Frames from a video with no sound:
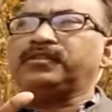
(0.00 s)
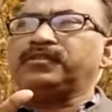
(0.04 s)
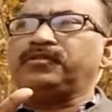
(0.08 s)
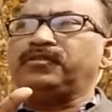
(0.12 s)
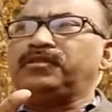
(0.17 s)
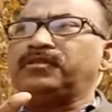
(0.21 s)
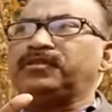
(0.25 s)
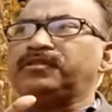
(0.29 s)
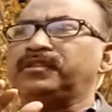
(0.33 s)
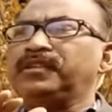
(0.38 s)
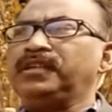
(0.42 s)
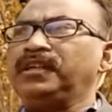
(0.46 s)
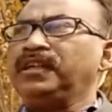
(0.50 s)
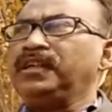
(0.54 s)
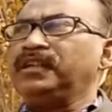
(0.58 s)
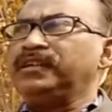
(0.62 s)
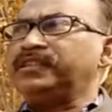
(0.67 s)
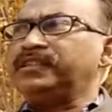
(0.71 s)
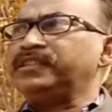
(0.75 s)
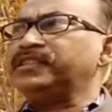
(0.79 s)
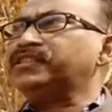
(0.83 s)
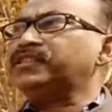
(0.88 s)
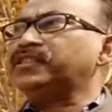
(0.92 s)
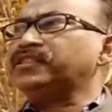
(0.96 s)
your
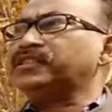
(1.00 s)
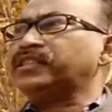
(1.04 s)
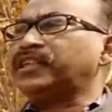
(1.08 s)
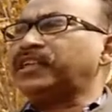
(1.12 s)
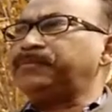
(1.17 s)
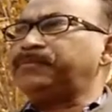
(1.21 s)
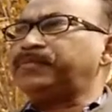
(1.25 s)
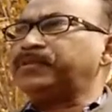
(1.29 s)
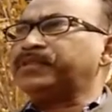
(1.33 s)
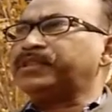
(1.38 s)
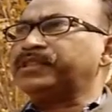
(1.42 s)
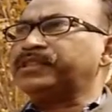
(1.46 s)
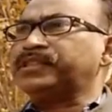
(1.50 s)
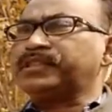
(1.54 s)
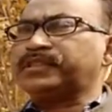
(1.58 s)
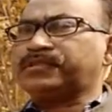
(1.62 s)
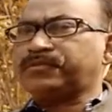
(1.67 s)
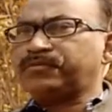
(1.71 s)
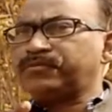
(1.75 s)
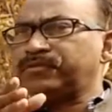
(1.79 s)
research hypothesis.